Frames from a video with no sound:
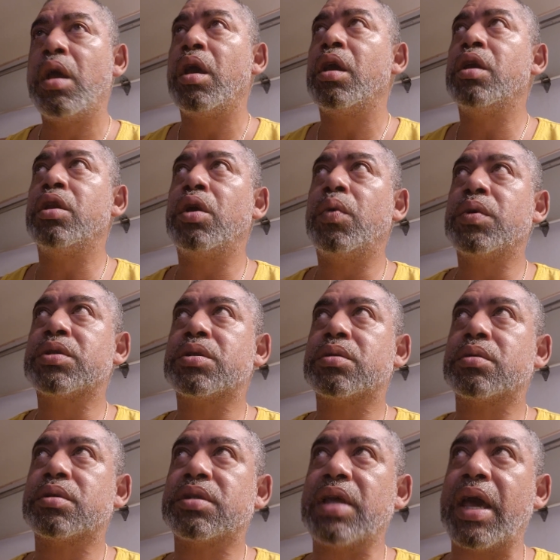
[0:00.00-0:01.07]
And you know what's
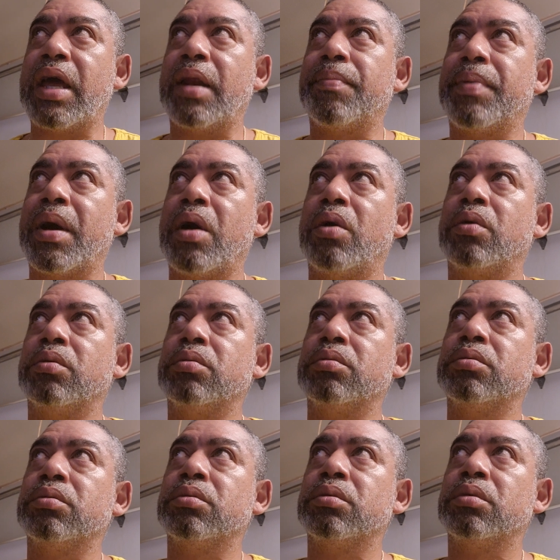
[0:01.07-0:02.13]
sad about
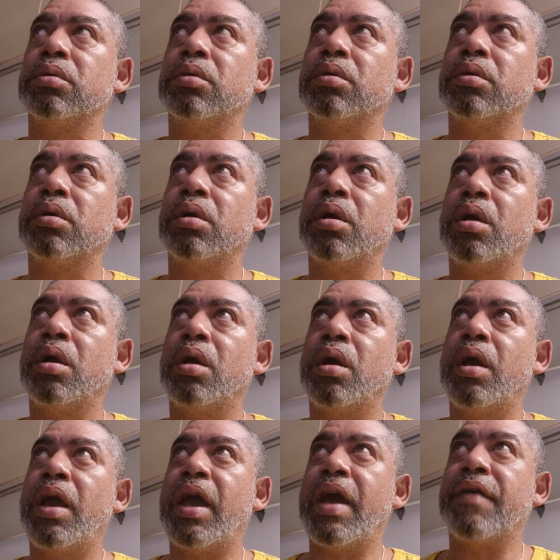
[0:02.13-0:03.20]

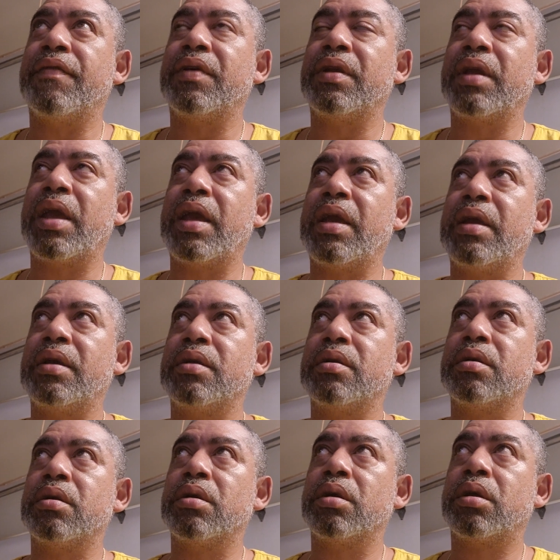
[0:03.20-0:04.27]
having a
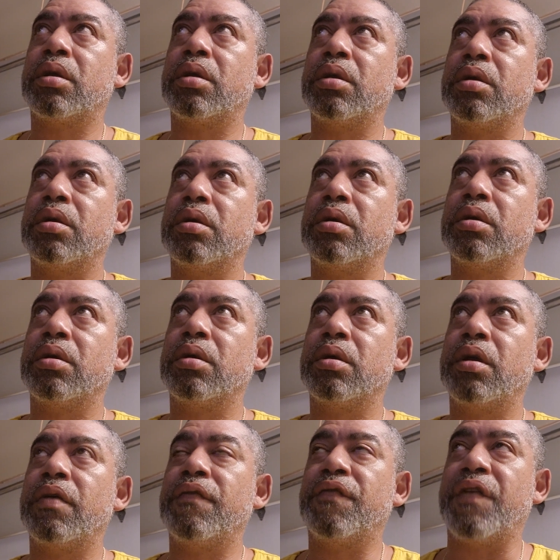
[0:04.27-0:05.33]

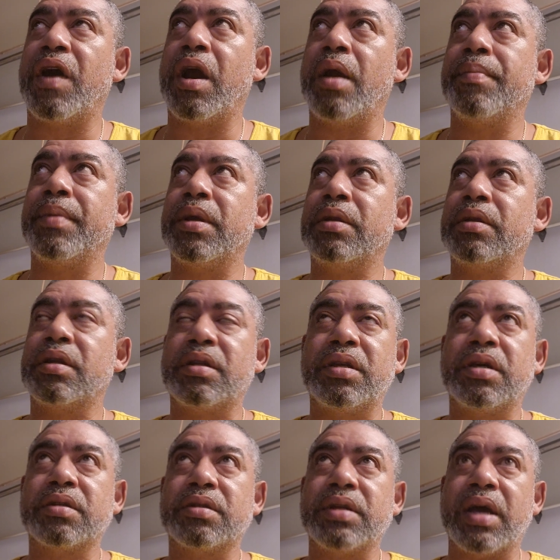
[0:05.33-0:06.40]
environment that
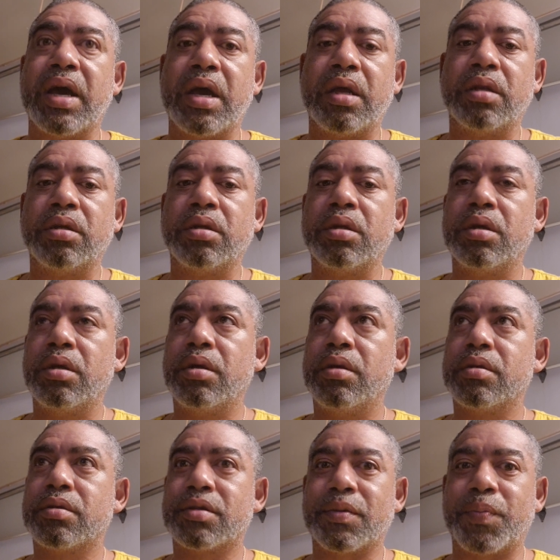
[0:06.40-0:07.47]
does not
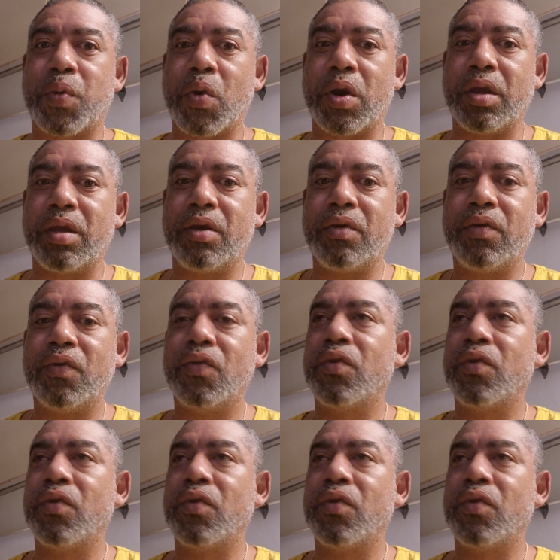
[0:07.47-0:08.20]
support you?